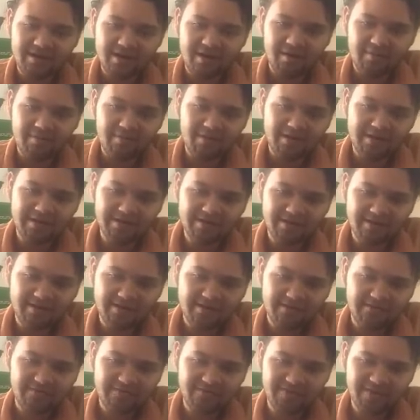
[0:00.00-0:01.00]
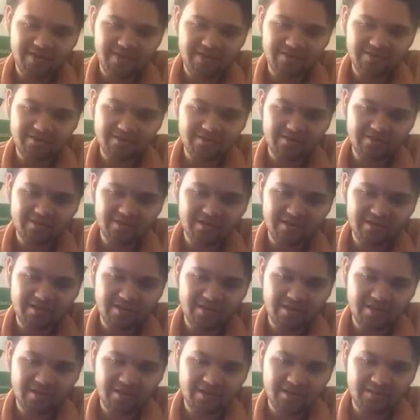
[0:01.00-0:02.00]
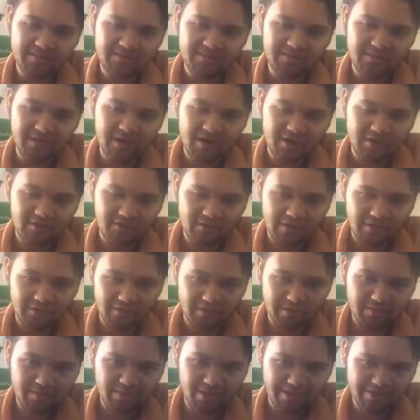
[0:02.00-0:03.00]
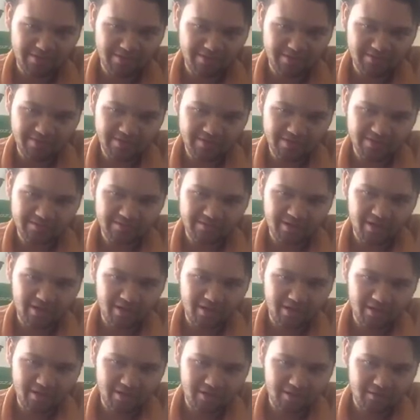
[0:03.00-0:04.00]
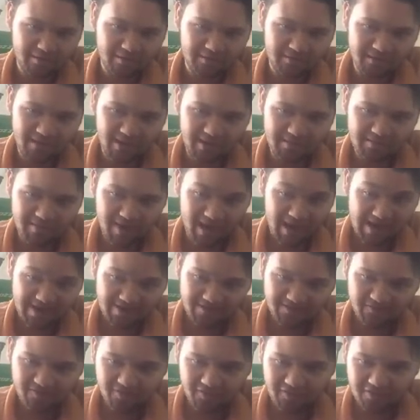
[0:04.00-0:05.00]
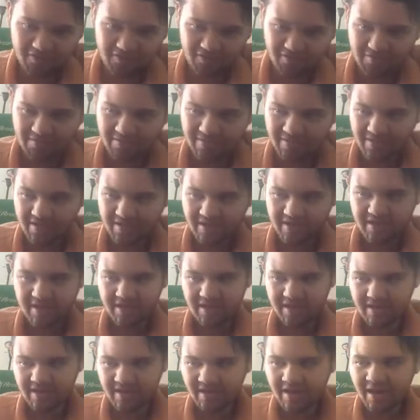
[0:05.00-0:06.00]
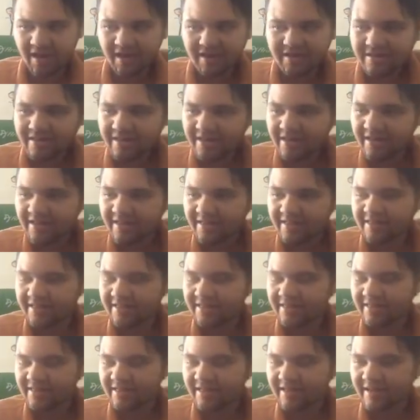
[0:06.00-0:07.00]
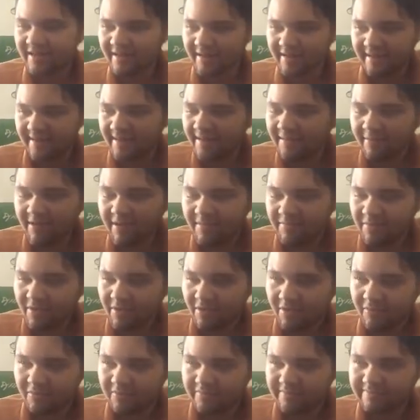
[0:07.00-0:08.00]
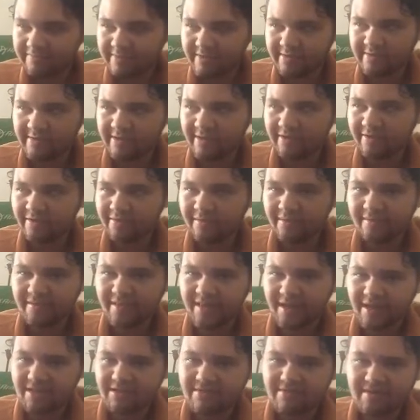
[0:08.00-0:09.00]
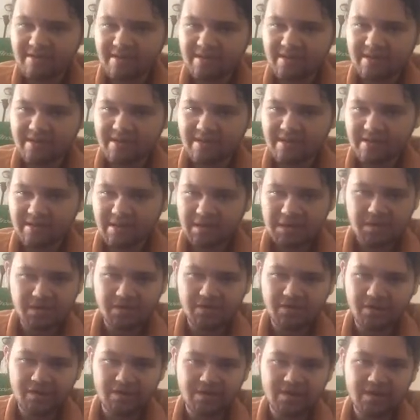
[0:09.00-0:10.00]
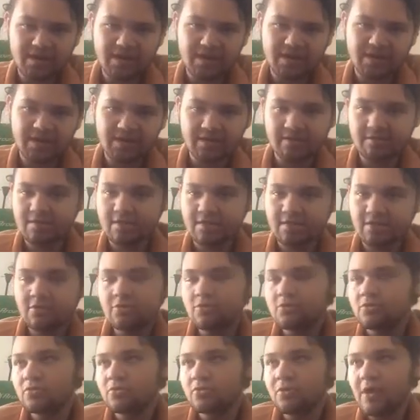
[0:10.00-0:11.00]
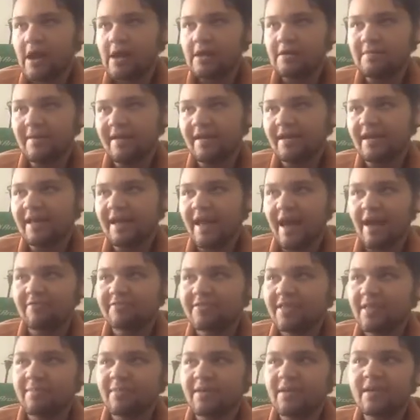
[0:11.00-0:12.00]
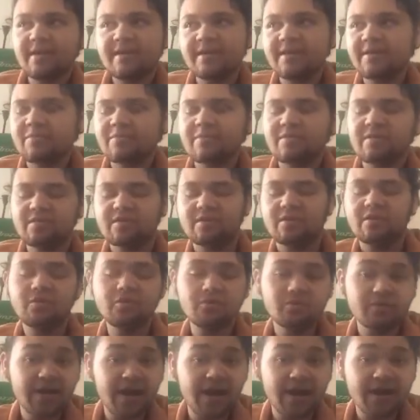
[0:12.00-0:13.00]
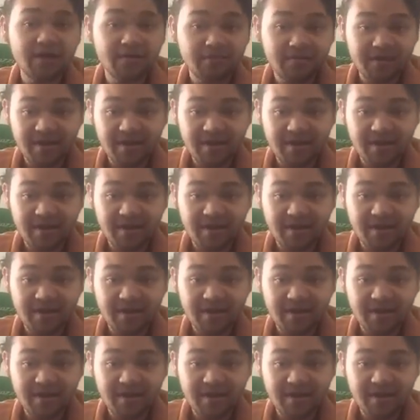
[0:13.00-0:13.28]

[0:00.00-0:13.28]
our biggest figures, the heroic parts of them, are bad for them. I mean, like, giving up the whole persona, what would that even do? It's like, he needs a new Iron Man. Like, how would that be any different than the old Iron